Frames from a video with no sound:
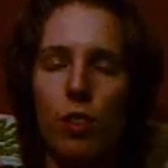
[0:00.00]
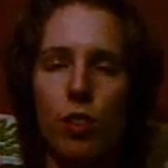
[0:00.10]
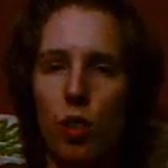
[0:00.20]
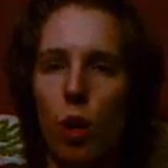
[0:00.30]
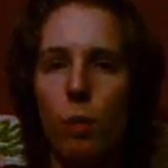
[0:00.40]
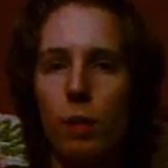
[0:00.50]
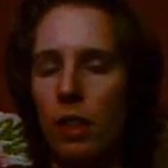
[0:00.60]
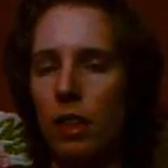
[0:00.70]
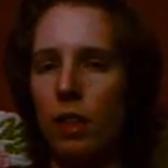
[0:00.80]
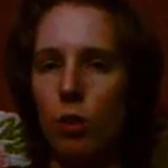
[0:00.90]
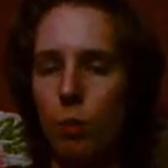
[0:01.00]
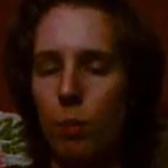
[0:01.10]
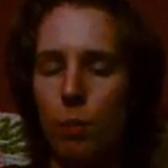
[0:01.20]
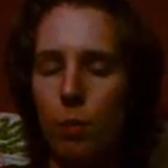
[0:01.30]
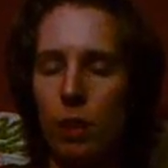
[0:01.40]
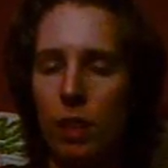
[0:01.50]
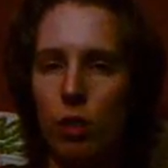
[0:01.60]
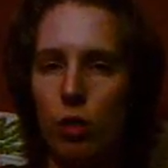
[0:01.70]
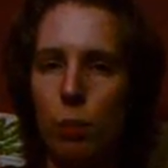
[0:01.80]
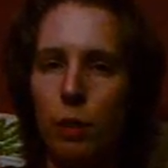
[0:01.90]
job that need to needed to